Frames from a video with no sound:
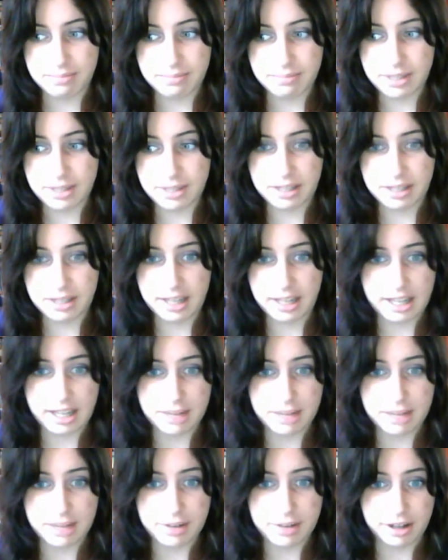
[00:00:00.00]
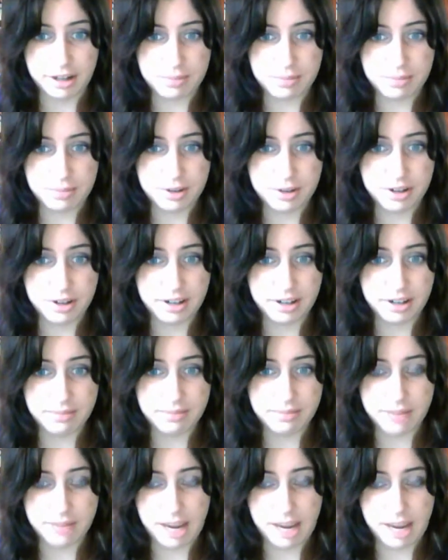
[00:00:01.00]
till I get a better computer,
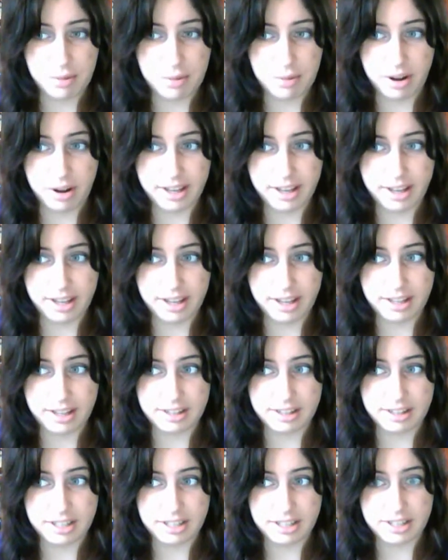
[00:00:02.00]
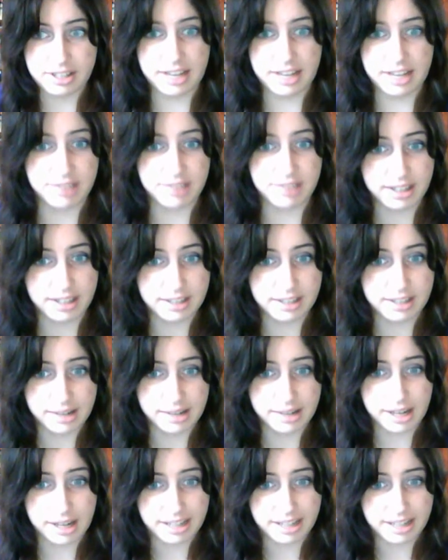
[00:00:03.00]
camera, and actually have a
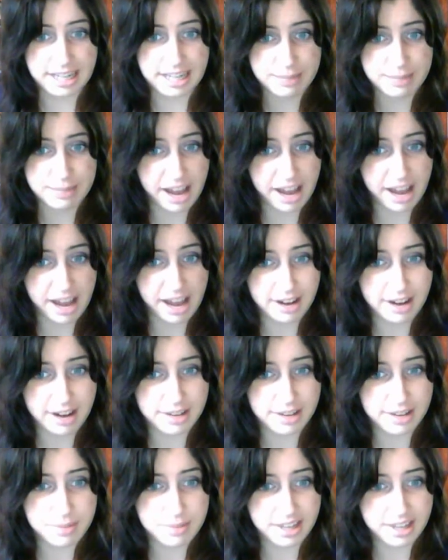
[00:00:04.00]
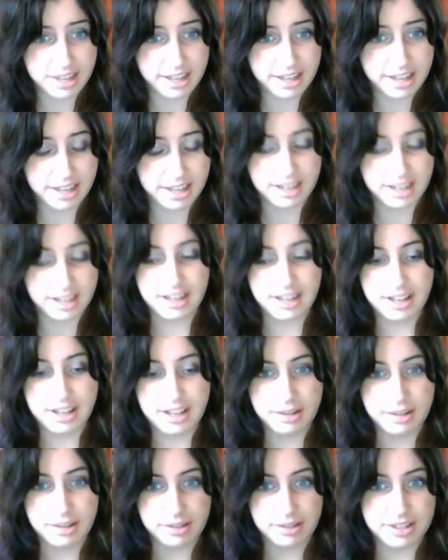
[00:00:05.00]
nice background, I'm thinking
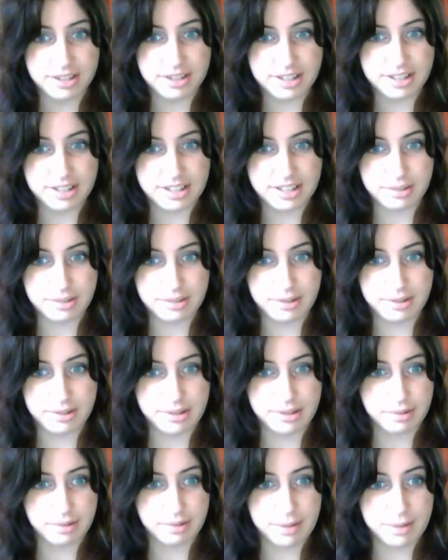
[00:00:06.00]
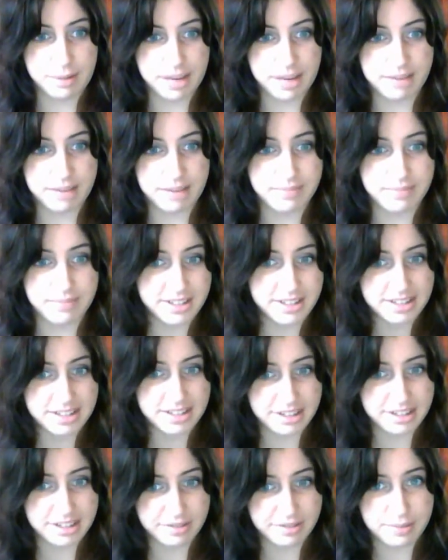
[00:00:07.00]
we're just going to stick with using a webcam. It's
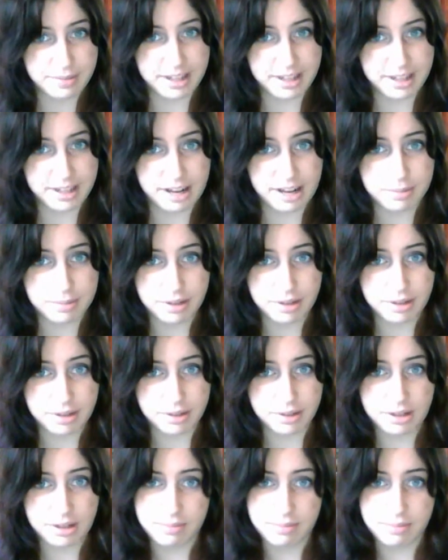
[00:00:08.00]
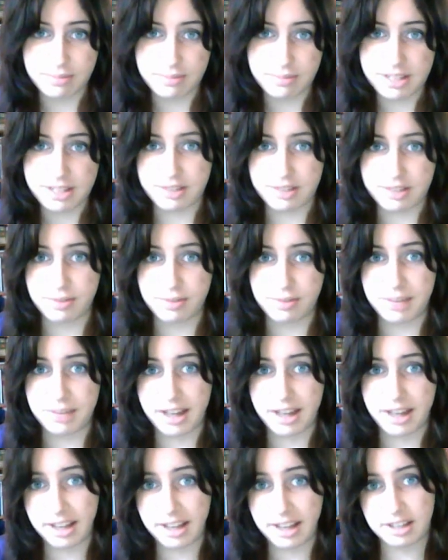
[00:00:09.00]
easier for me to upload them, easier for me
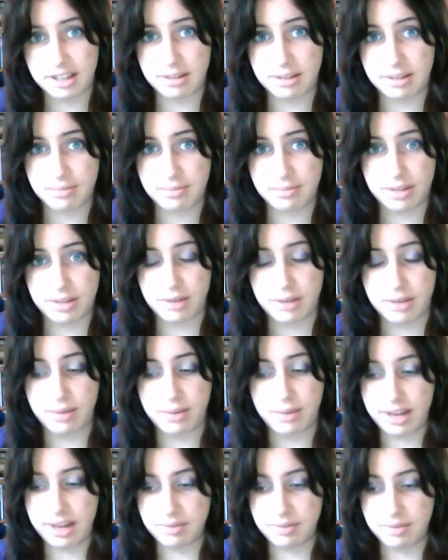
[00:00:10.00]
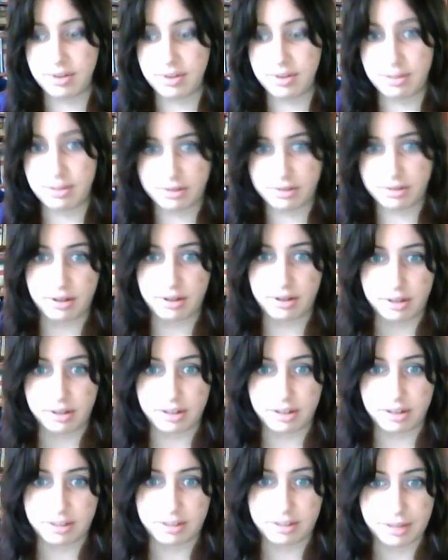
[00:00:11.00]
to edit them without waiting for them to all
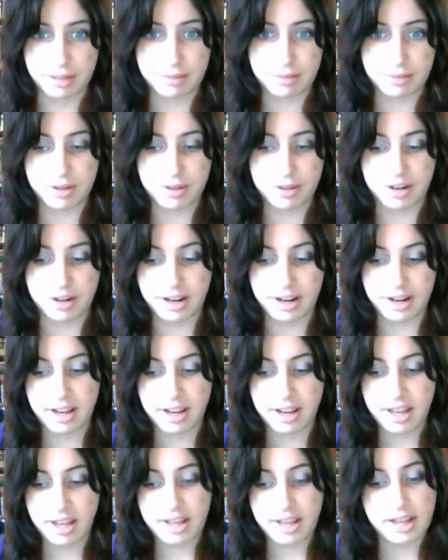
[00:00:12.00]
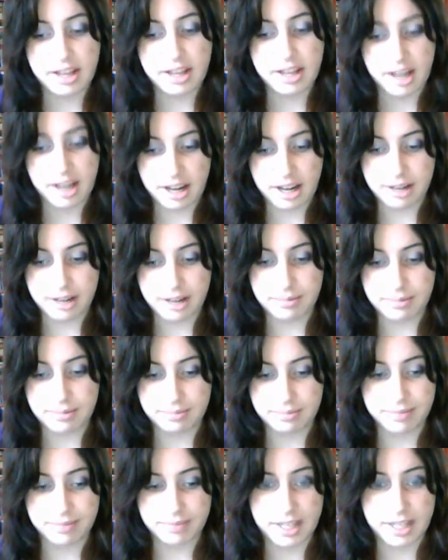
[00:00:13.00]
load onto my computer.
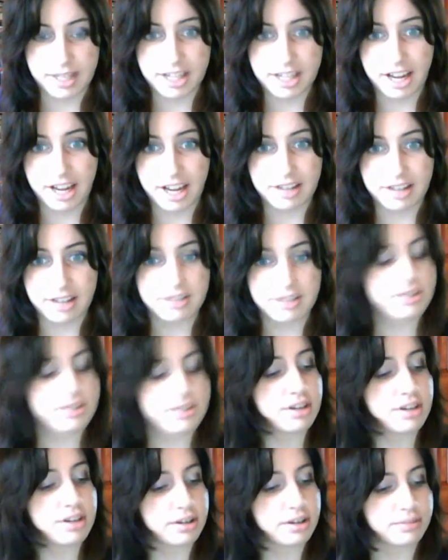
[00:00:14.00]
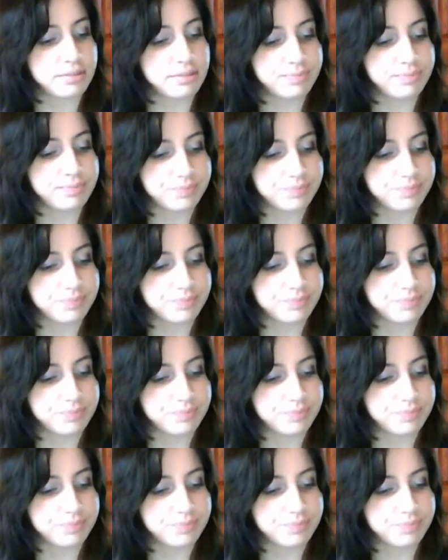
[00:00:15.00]
And yeah, so